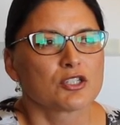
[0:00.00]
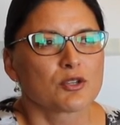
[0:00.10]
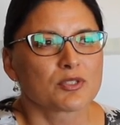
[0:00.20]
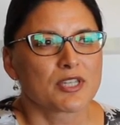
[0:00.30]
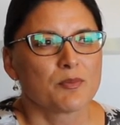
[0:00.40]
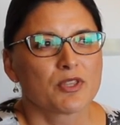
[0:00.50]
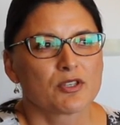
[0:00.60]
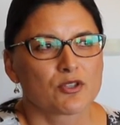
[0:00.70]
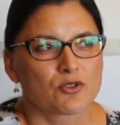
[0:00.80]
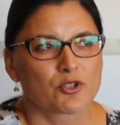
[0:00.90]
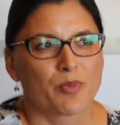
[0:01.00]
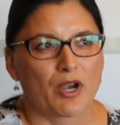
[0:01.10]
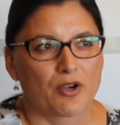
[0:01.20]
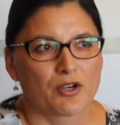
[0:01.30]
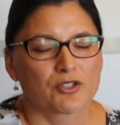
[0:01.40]
So some of the social
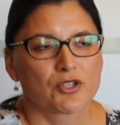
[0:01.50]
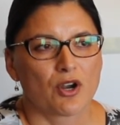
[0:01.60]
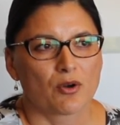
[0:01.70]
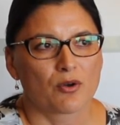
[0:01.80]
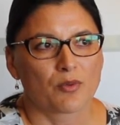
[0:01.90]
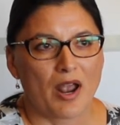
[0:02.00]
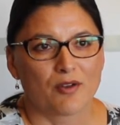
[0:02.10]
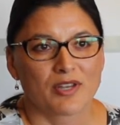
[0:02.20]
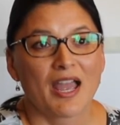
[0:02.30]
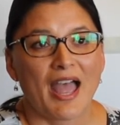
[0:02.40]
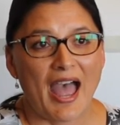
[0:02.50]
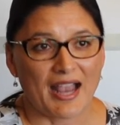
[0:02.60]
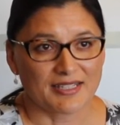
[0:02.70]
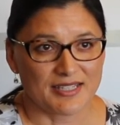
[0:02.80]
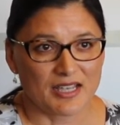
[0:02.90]
barriers are around
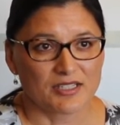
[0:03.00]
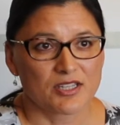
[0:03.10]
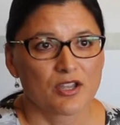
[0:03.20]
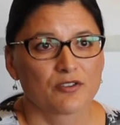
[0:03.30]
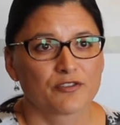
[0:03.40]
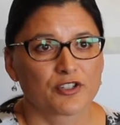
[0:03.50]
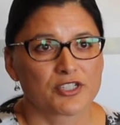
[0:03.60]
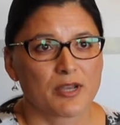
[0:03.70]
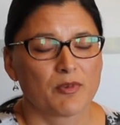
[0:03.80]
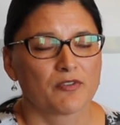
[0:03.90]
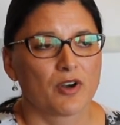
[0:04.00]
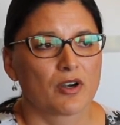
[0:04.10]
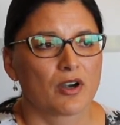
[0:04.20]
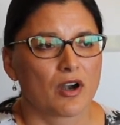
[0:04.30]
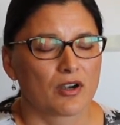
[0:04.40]
access for some of
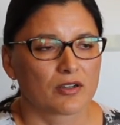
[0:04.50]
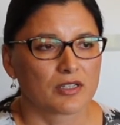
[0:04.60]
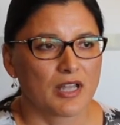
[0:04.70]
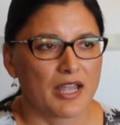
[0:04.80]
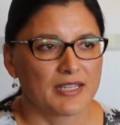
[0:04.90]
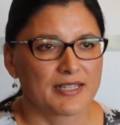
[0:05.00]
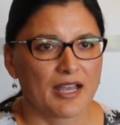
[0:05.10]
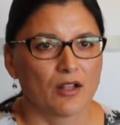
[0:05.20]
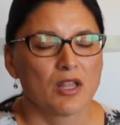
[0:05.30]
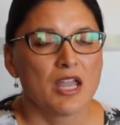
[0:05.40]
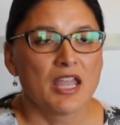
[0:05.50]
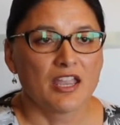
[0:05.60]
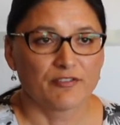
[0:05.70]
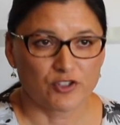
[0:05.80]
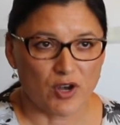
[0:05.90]
our clientele.
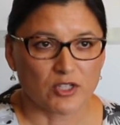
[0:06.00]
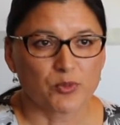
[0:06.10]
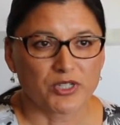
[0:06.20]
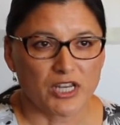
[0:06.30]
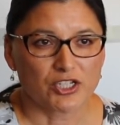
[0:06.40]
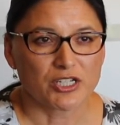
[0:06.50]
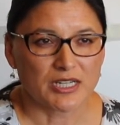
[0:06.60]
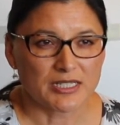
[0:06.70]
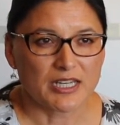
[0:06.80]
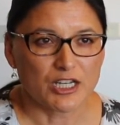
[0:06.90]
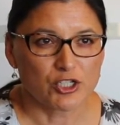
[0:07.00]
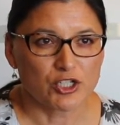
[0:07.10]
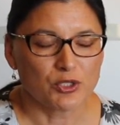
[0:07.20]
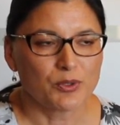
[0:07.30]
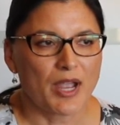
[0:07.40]
If transportation is an
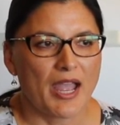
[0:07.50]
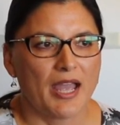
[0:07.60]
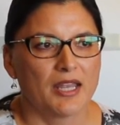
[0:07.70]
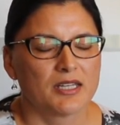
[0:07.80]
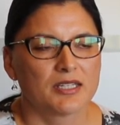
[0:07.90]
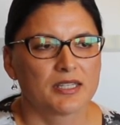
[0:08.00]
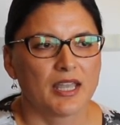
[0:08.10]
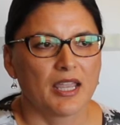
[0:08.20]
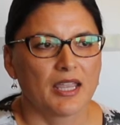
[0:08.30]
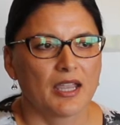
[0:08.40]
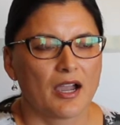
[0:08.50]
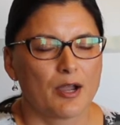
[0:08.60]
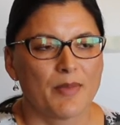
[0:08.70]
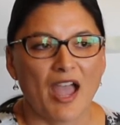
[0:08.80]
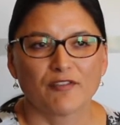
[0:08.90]
issue and they
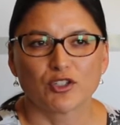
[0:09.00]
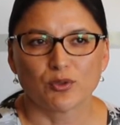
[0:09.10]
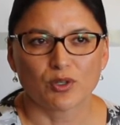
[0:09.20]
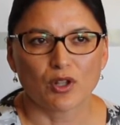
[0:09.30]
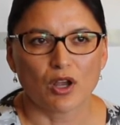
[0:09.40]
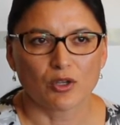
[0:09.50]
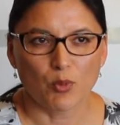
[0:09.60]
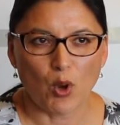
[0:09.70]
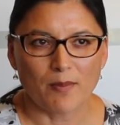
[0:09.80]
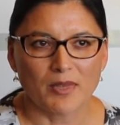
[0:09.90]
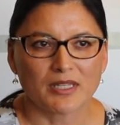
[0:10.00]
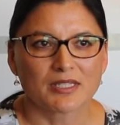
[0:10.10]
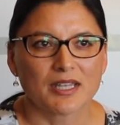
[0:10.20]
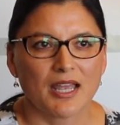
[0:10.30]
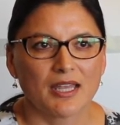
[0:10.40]
have a 2 o'clock
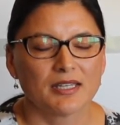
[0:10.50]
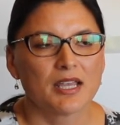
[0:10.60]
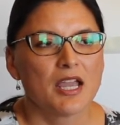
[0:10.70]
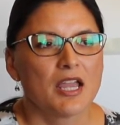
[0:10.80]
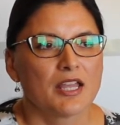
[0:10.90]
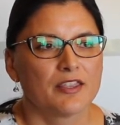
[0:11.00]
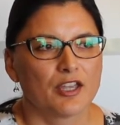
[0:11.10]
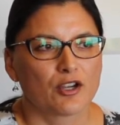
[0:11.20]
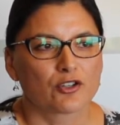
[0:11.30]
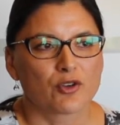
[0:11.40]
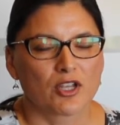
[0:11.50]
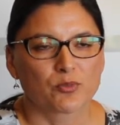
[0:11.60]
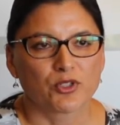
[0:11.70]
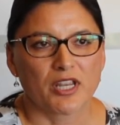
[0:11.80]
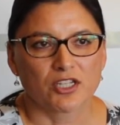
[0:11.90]
appointment and their
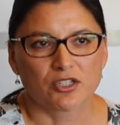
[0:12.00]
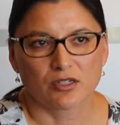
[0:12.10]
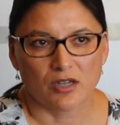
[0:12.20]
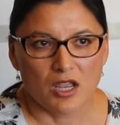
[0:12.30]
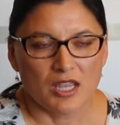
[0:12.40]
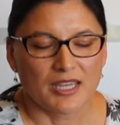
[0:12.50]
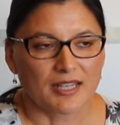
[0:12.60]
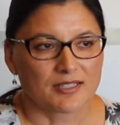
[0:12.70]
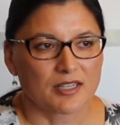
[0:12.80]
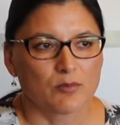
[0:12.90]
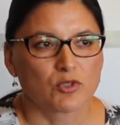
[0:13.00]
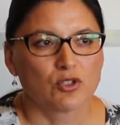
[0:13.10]
transportation gets them